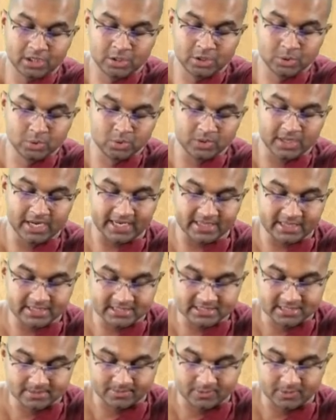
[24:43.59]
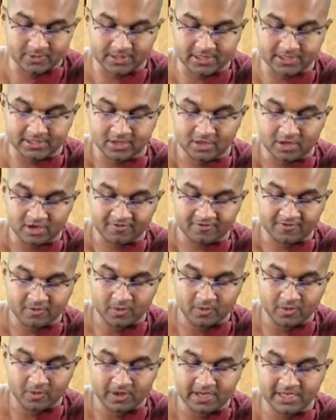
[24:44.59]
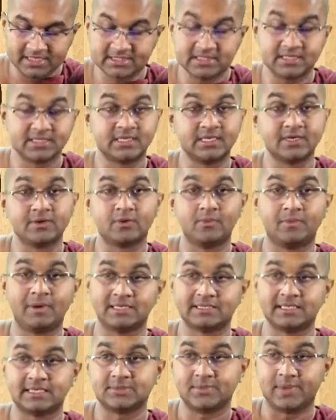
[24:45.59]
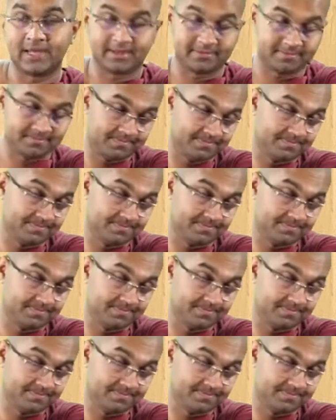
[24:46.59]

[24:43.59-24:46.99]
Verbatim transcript: do get the support of coexisting rupas as well.